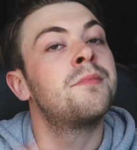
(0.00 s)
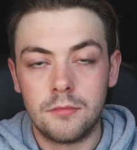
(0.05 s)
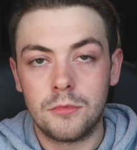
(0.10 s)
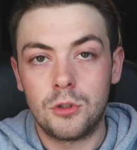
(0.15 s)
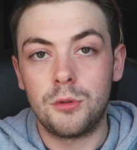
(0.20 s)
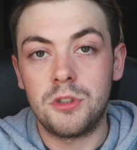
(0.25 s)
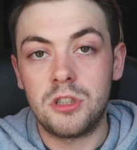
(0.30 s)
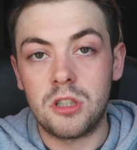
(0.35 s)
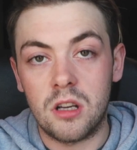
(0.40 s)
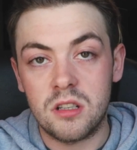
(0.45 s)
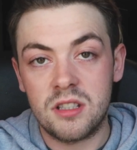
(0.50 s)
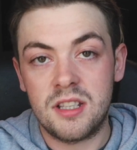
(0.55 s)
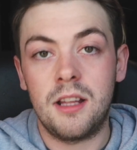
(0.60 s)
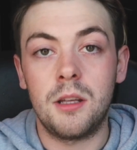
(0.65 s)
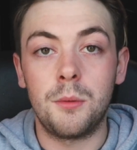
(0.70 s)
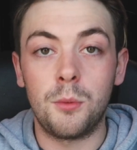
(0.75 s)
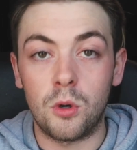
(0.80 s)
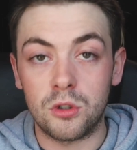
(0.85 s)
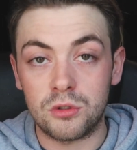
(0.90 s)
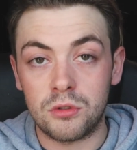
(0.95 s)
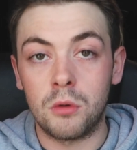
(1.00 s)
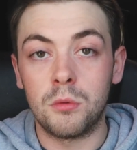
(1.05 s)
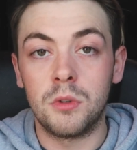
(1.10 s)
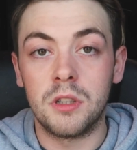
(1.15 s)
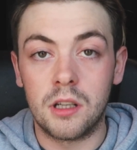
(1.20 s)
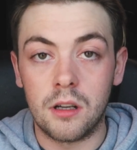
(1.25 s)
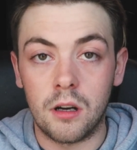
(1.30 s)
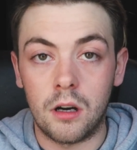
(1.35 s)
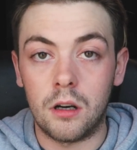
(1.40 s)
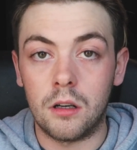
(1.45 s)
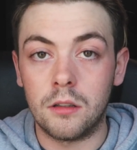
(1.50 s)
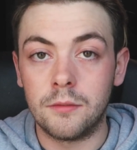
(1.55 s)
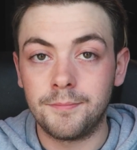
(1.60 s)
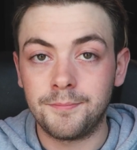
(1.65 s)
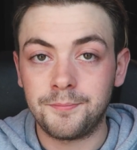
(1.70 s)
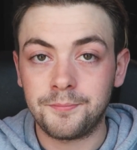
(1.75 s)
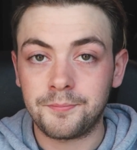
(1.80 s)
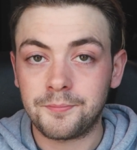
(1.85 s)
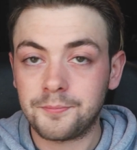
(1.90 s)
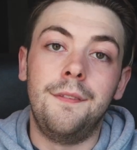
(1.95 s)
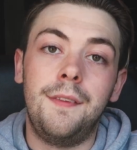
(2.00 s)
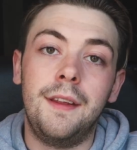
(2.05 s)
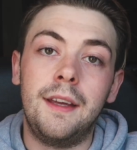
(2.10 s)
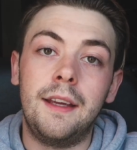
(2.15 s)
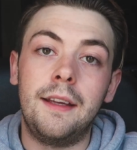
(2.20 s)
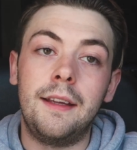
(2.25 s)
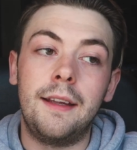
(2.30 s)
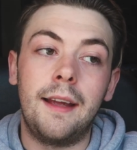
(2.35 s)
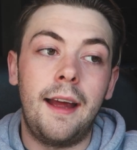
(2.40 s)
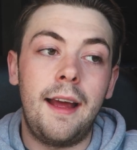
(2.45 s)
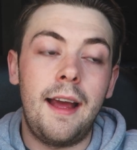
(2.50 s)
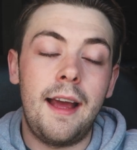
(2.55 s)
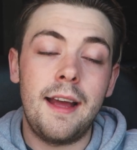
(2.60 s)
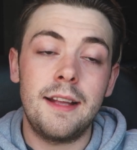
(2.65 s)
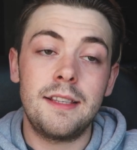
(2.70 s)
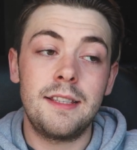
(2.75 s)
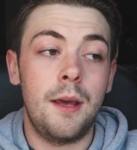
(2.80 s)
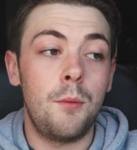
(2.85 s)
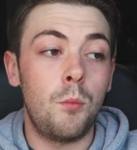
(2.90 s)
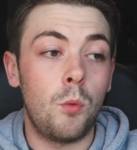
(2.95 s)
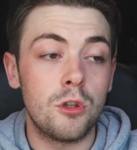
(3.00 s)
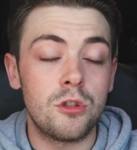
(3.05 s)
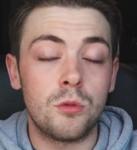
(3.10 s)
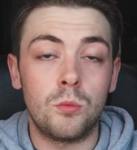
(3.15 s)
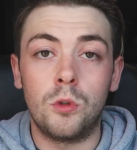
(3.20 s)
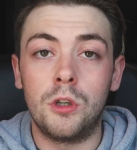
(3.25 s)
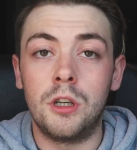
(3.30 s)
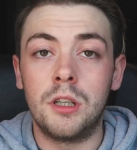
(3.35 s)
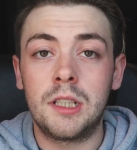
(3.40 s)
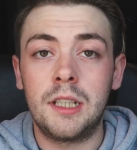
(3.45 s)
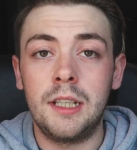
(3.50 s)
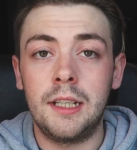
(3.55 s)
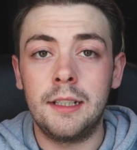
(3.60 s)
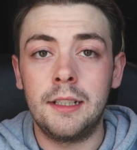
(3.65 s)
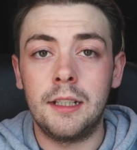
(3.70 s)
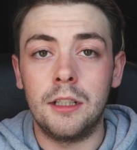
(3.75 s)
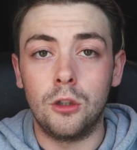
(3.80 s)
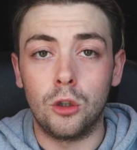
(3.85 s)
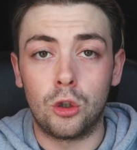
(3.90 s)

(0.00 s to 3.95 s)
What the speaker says: So he starts telling me what's wrong with the car. The air temp wasn't working,